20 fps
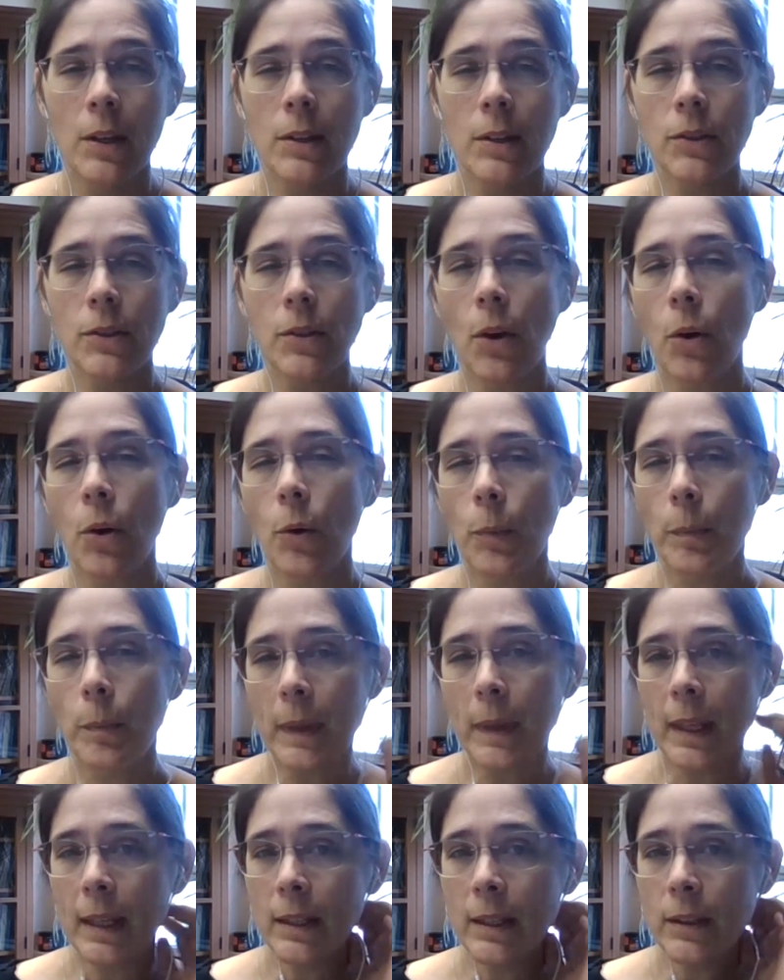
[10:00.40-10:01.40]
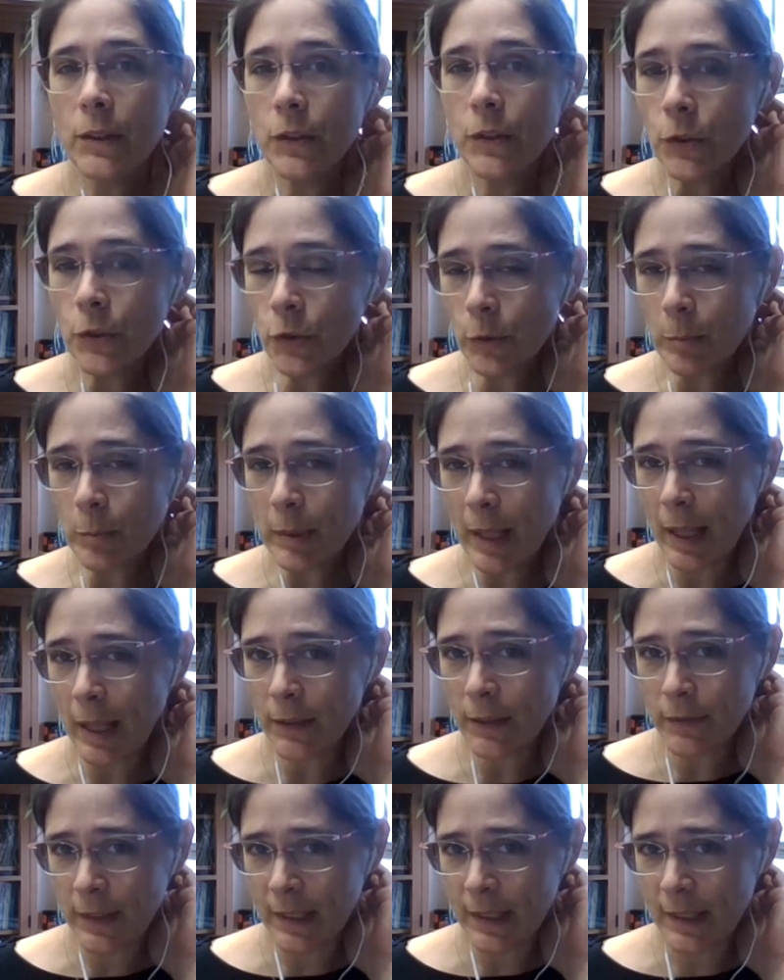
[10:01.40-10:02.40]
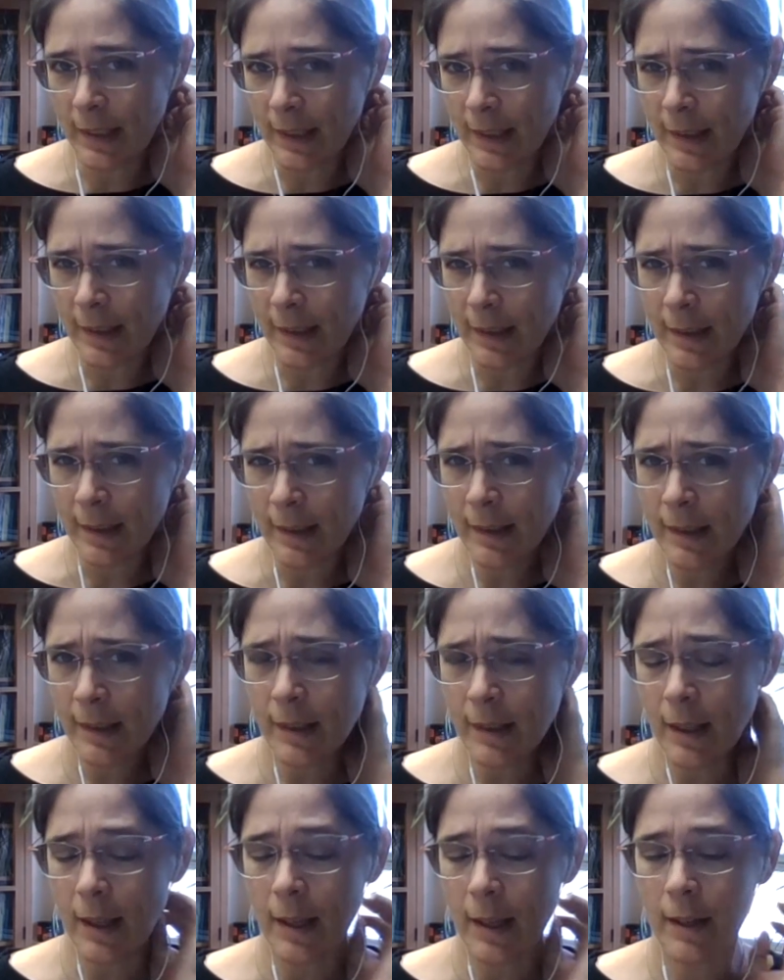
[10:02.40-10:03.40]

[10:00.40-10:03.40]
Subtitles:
So induced plant resistance,